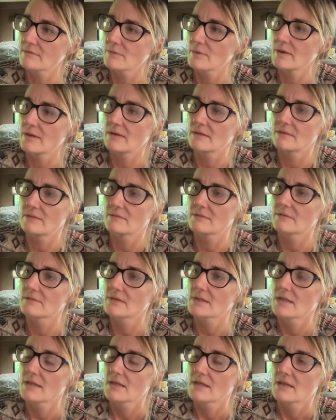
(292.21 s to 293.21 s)
Well,
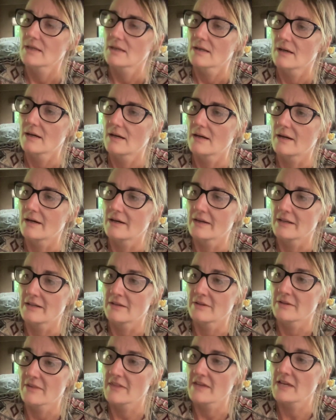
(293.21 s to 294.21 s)

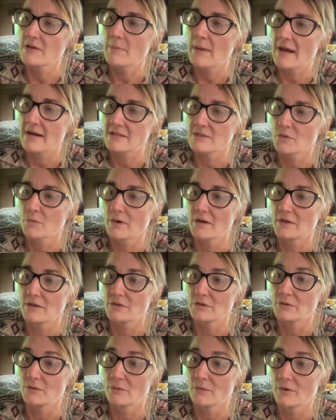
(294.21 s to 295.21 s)
and think back to when
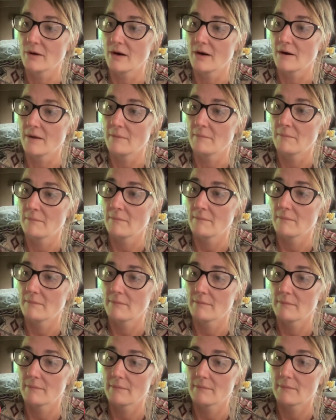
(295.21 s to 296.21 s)
you
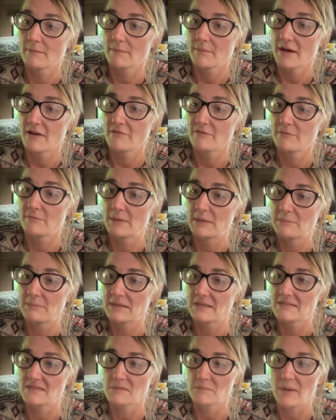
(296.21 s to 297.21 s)
have been
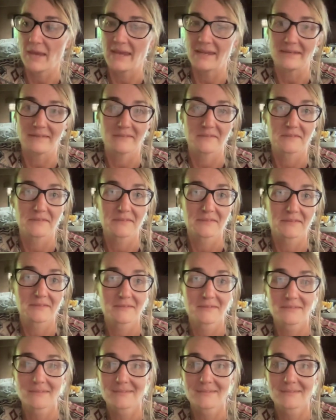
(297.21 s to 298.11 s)
mixing paints.